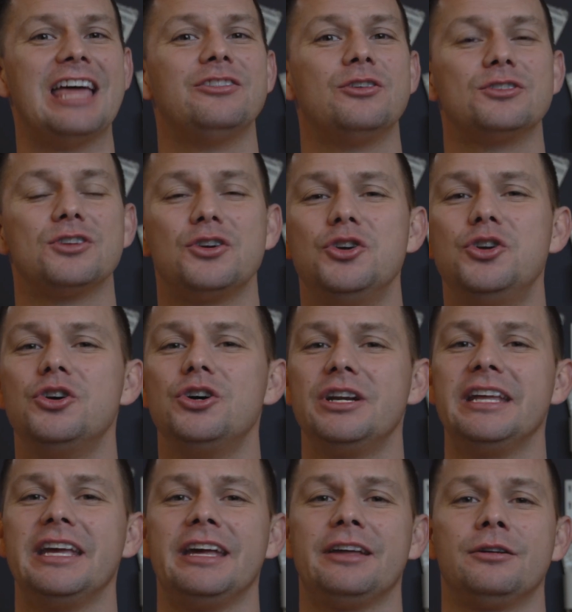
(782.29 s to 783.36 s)
There's a
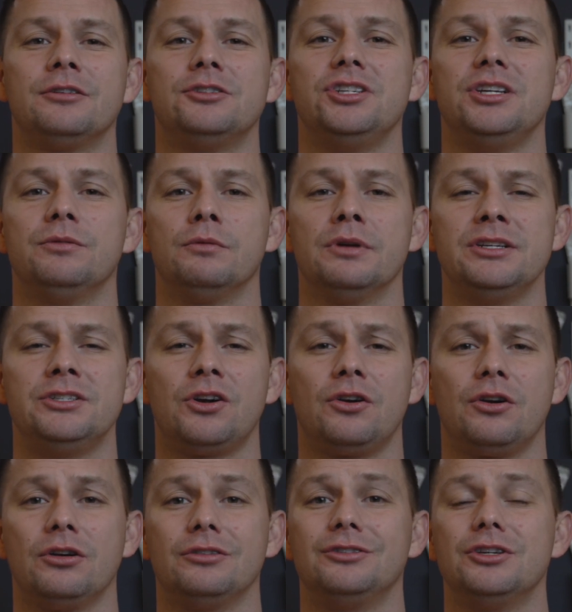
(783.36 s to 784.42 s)
good energy
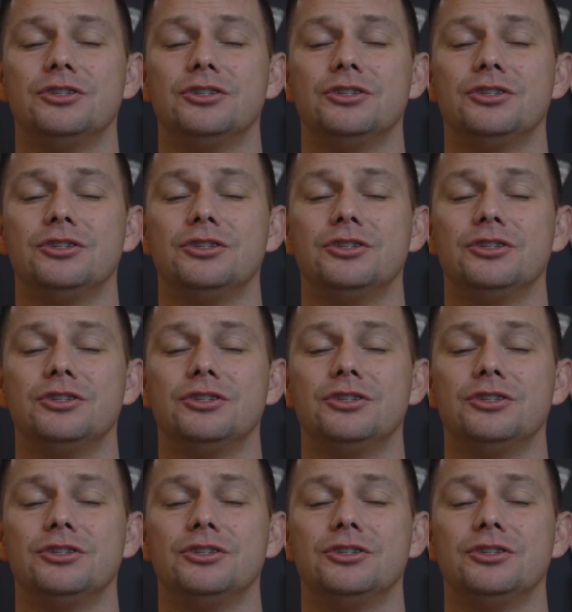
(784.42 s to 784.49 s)
return.